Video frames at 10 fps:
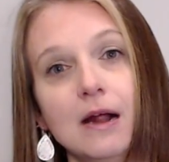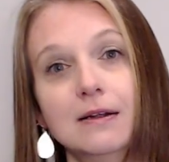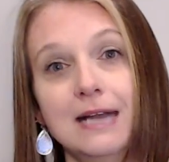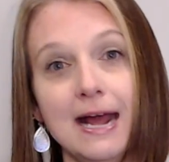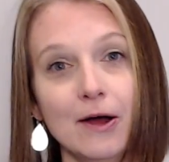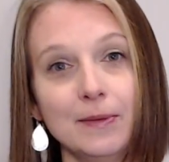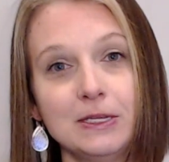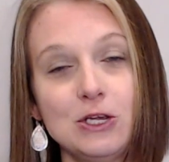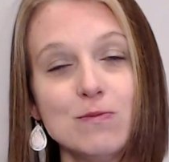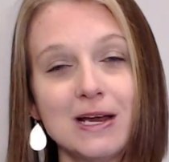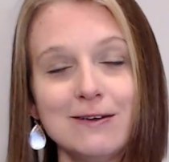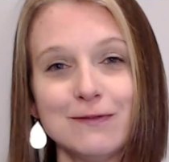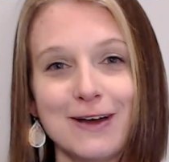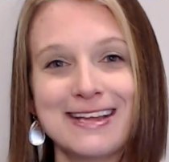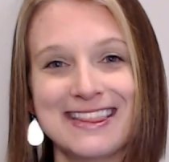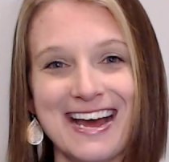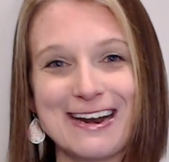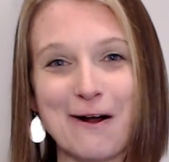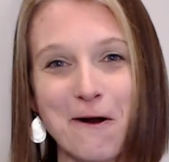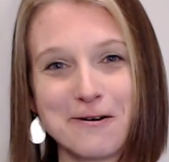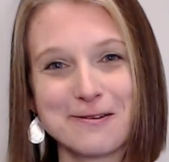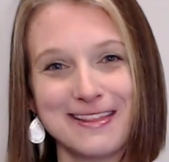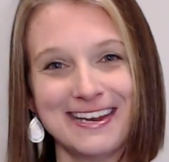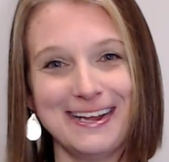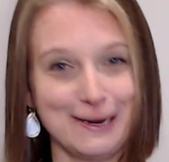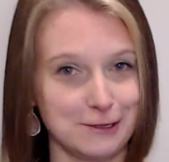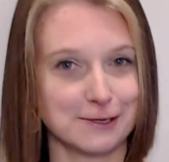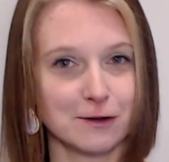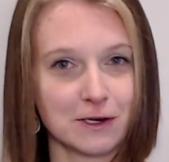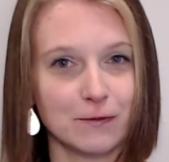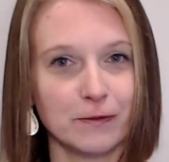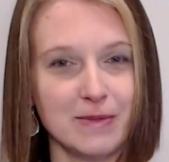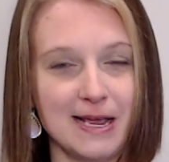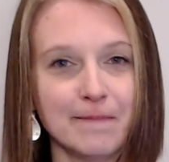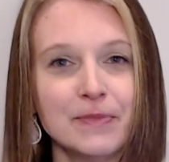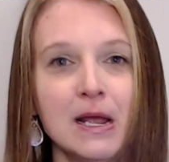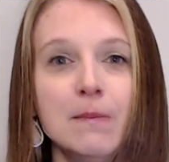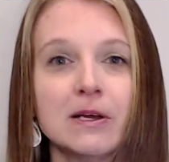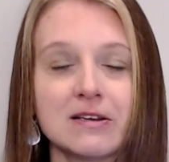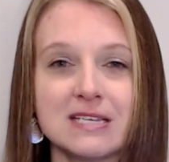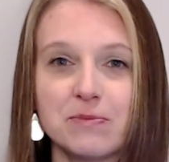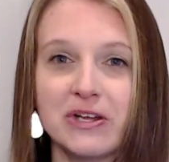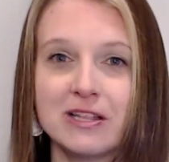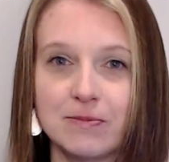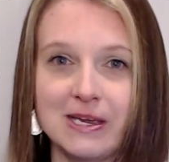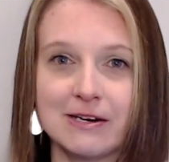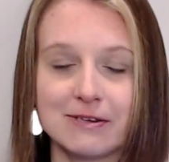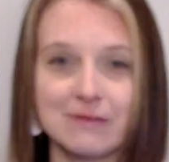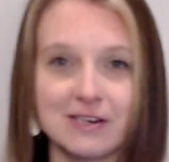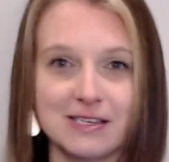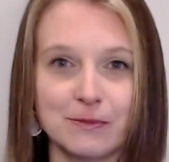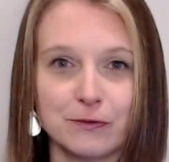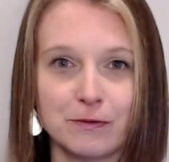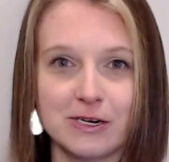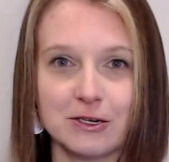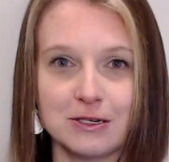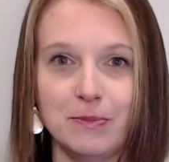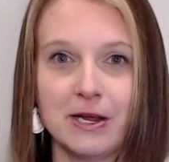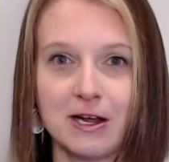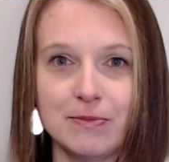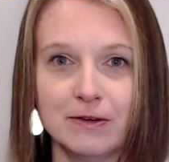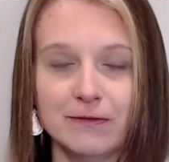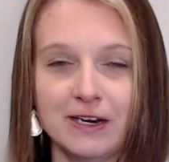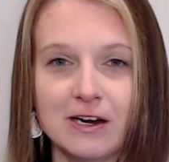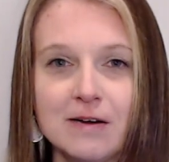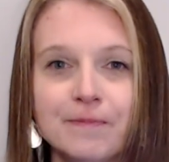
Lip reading: Now, you might find that harder than it just looked for me. Because I play the piano, it's very simple for me just to pick up a finger.